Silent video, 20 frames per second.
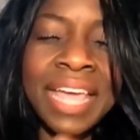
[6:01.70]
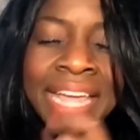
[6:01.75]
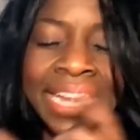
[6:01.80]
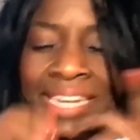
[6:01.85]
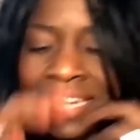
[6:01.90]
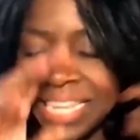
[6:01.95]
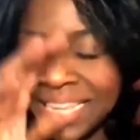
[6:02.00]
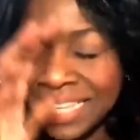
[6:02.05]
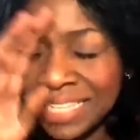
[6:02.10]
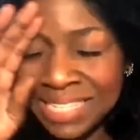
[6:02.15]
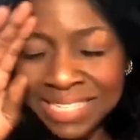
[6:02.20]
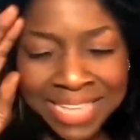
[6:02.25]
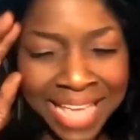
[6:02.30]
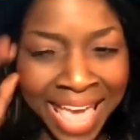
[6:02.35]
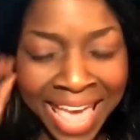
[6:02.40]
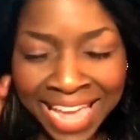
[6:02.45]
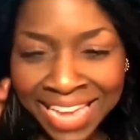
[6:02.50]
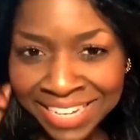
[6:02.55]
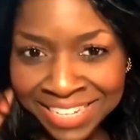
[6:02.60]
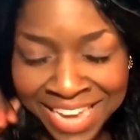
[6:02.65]
At least
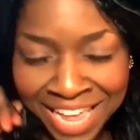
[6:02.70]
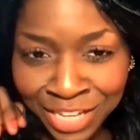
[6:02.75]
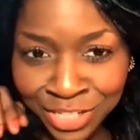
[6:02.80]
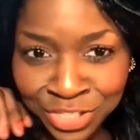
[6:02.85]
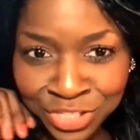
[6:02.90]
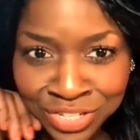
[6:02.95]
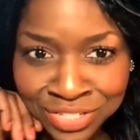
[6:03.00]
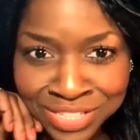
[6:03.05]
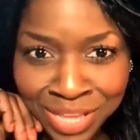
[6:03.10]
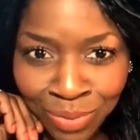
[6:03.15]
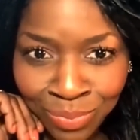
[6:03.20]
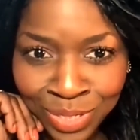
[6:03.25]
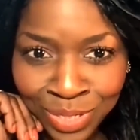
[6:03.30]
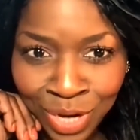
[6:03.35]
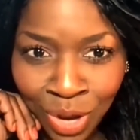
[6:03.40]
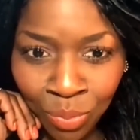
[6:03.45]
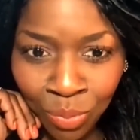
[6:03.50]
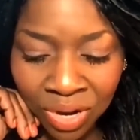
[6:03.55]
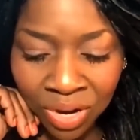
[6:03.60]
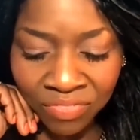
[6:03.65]
8 nations that we
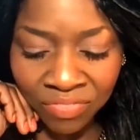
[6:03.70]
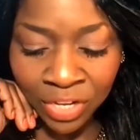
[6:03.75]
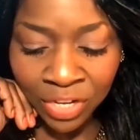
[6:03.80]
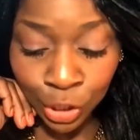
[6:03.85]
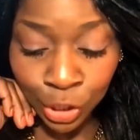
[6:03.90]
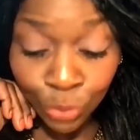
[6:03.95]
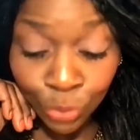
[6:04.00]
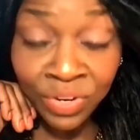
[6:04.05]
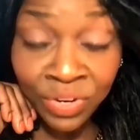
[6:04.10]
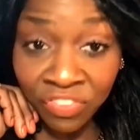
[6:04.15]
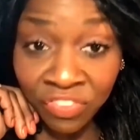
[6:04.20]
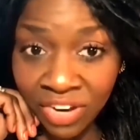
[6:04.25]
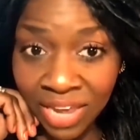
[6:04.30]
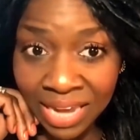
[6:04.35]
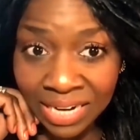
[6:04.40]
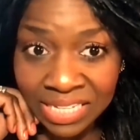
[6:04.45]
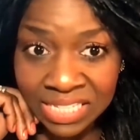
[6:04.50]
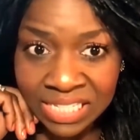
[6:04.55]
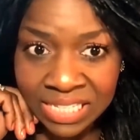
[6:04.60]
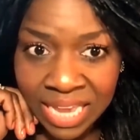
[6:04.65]
know of, including the
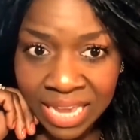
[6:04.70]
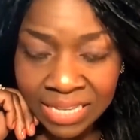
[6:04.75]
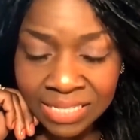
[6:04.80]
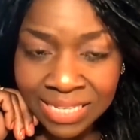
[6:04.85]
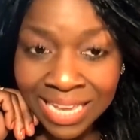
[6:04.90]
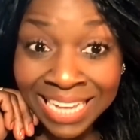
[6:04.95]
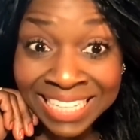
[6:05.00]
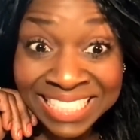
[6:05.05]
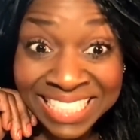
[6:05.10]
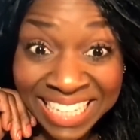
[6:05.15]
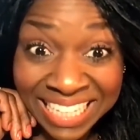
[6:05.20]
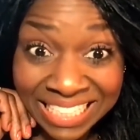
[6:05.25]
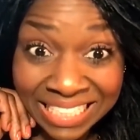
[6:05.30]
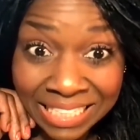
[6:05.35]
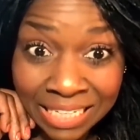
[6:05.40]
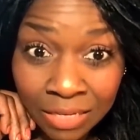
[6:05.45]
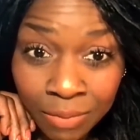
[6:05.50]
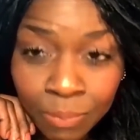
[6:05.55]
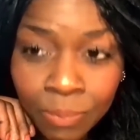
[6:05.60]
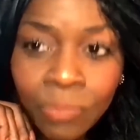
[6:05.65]
United States,
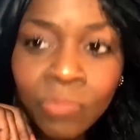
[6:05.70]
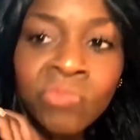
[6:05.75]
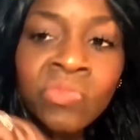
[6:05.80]
attended.